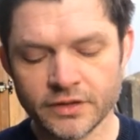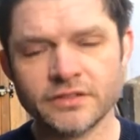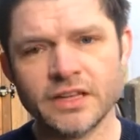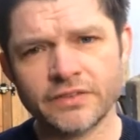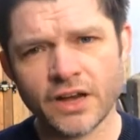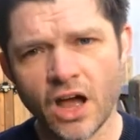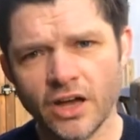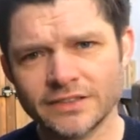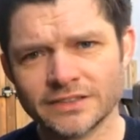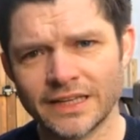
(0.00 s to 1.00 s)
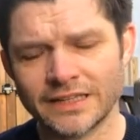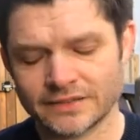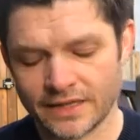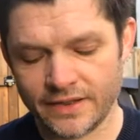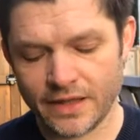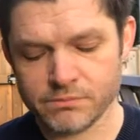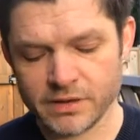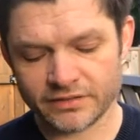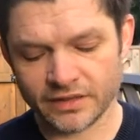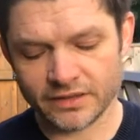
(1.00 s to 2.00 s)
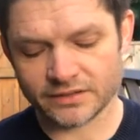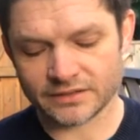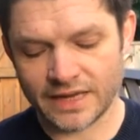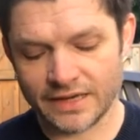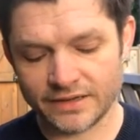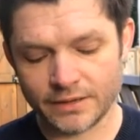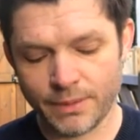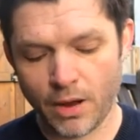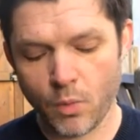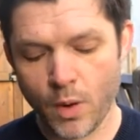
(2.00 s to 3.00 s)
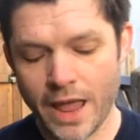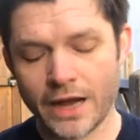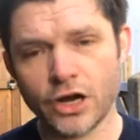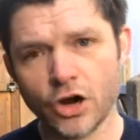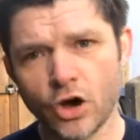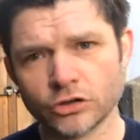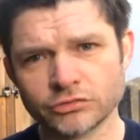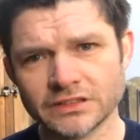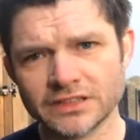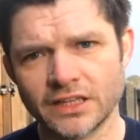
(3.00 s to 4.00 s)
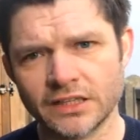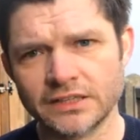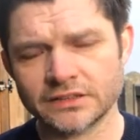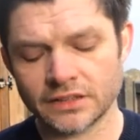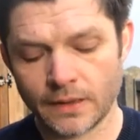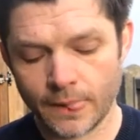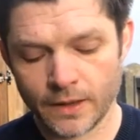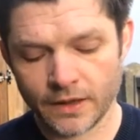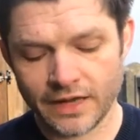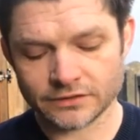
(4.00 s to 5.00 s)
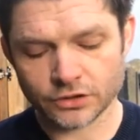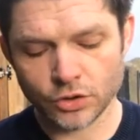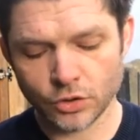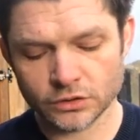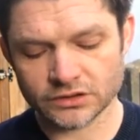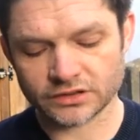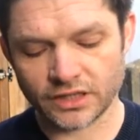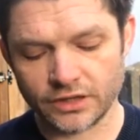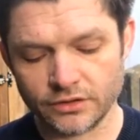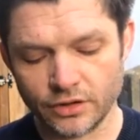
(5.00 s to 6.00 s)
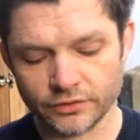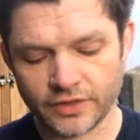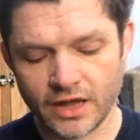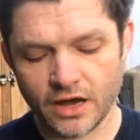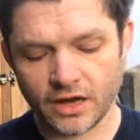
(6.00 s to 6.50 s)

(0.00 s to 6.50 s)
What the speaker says: Stephen isolates then their misunderstanding about where God resides as a cornerstone of their